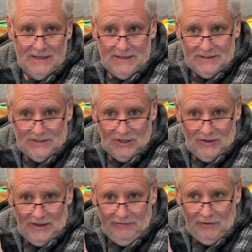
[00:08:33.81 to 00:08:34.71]
So
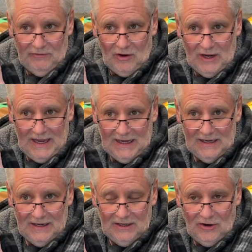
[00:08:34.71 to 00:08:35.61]
if you've got a
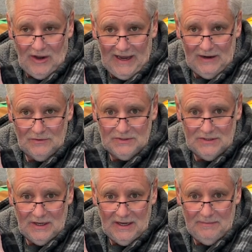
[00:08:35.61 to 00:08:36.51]
kettle in your house,
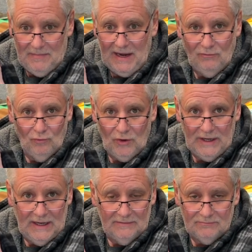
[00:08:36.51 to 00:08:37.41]
it might run
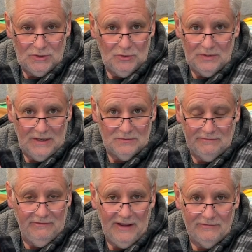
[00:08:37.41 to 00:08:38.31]
at
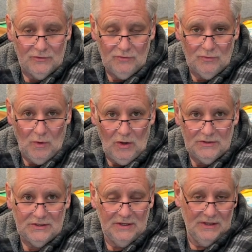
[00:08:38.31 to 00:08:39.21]
2500
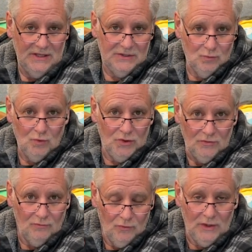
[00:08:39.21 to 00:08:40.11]
watts. This
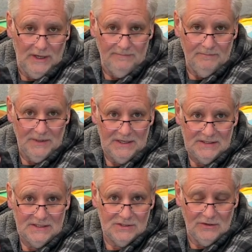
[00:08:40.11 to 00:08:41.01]
wouldn't run it
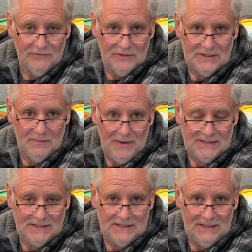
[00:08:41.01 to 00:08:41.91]
because it's over its
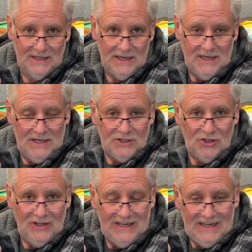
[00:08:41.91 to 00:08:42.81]
capacity.
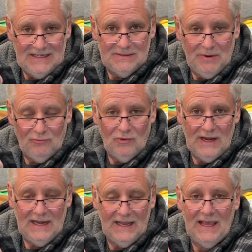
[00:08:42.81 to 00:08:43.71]
So you need to be
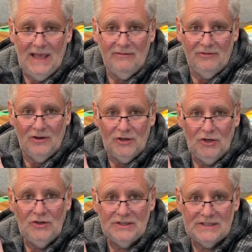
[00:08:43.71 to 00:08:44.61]
really careful and
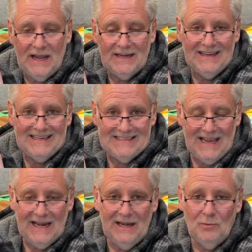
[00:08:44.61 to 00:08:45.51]
understand
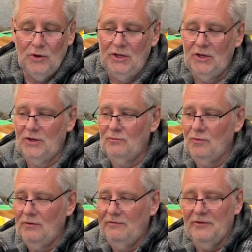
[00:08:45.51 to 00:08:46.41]
exactly what you're going to
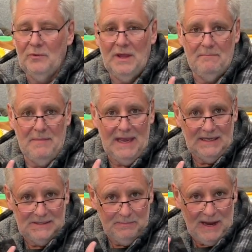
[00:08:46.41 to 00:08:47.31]
run through your
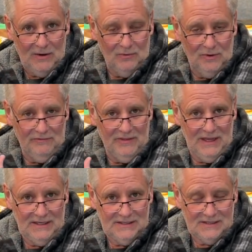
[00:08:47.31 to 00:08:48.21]
mains power of
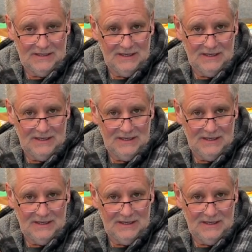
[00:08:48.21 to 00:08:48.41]
this